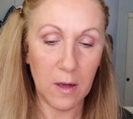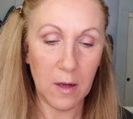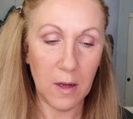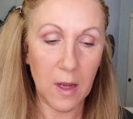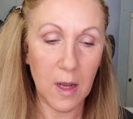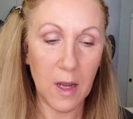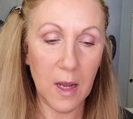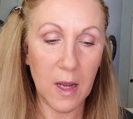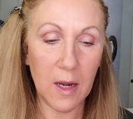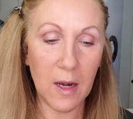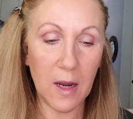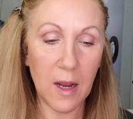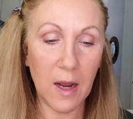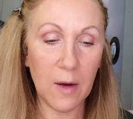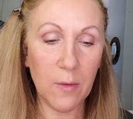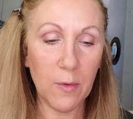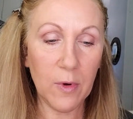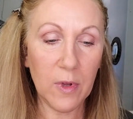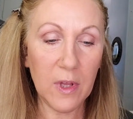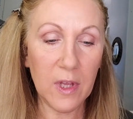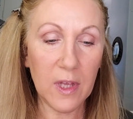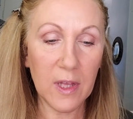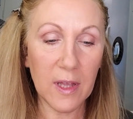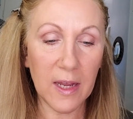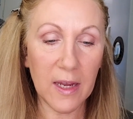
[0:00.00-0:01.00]
And I
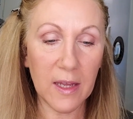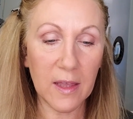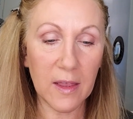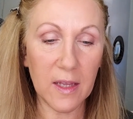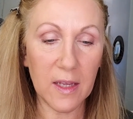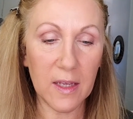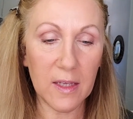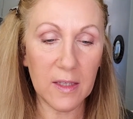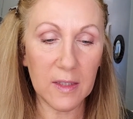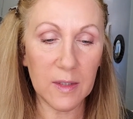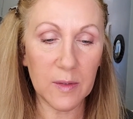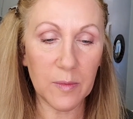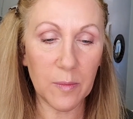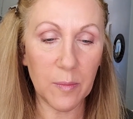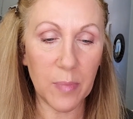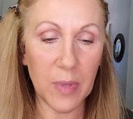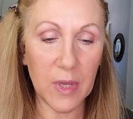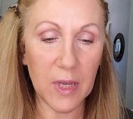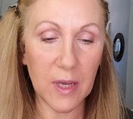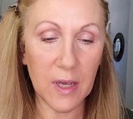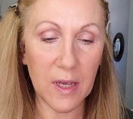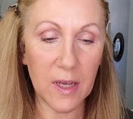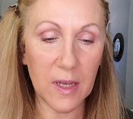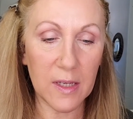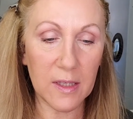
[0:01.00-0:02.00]
really like these
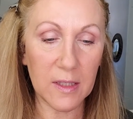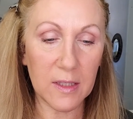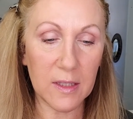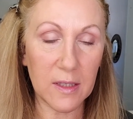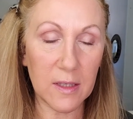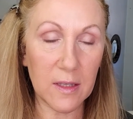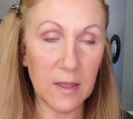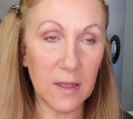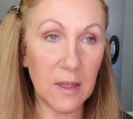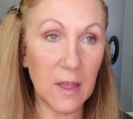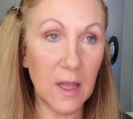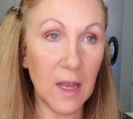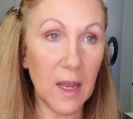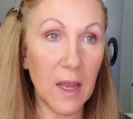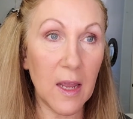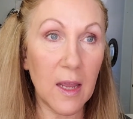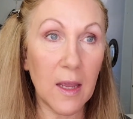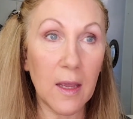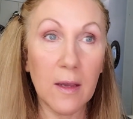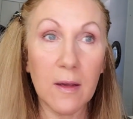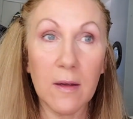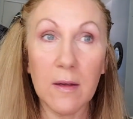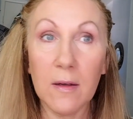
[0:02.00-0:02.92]
because they